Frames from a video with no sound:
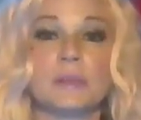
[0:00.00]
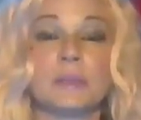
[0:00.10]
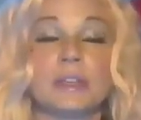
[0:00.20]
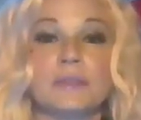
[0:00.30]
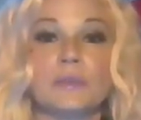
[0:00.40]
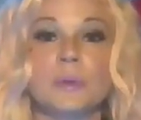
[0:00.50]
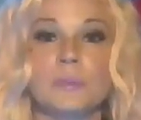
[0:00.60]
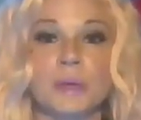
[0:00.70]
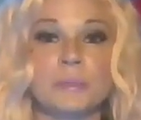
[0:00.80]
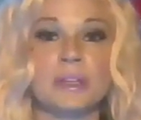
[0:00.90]
I'm going to give
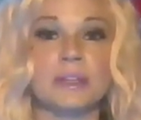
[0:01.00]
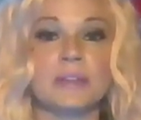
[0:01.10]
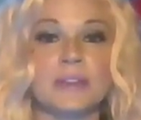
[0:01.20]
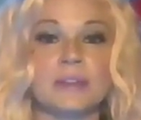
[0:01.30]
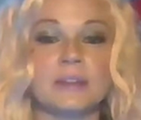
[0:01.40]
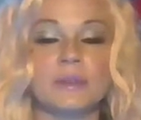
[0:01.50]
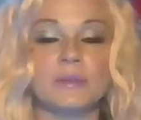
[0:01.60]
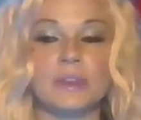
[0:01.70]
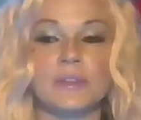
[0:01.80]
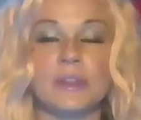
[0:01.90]
you a moment, and then
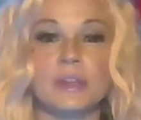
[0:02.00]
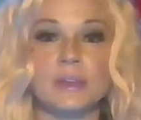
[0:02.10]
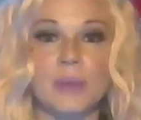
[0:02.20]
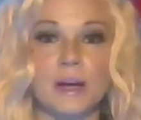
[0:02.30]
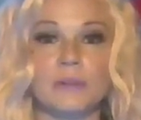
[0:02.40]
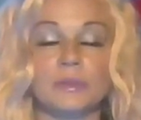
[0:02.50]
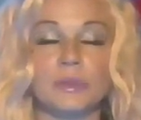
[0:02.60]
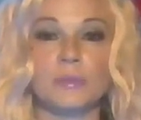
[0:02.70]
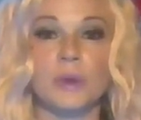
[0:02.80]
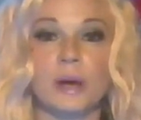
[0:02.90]
you can think
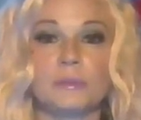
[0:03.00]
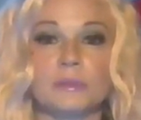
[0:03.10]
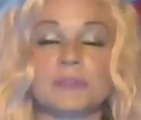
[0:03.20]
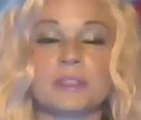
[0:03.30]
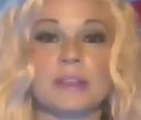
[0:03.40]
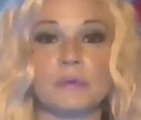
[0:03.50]
about your problems,